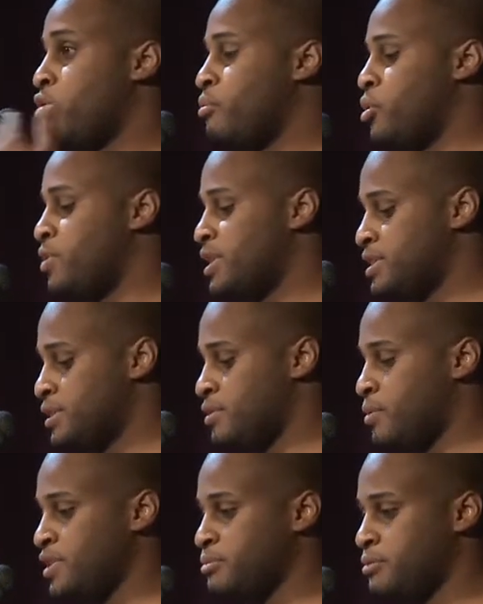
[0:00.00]
harmonious than it
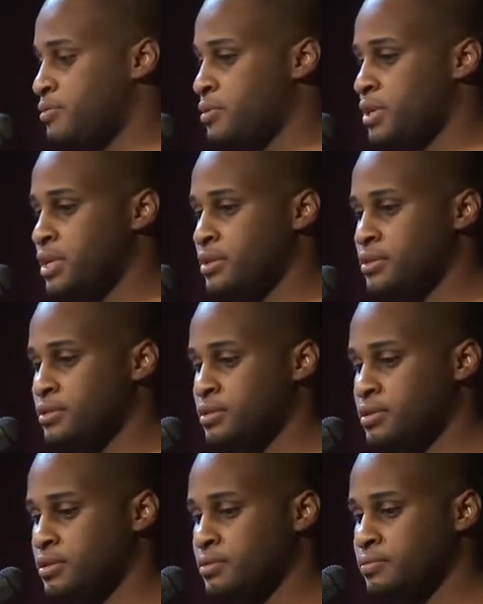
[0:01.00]
was before.
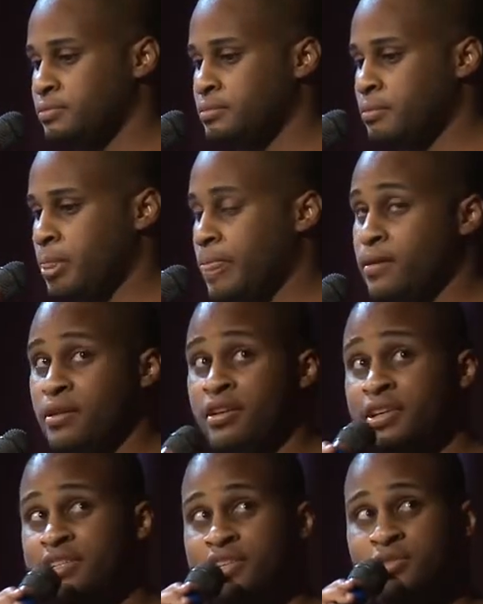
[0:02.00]

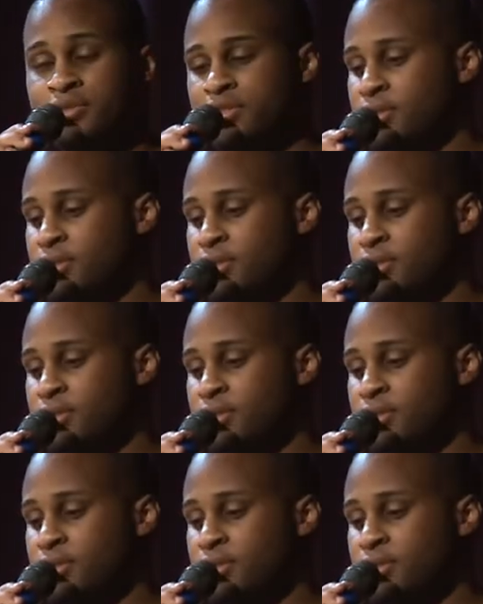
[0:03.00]
Architecture is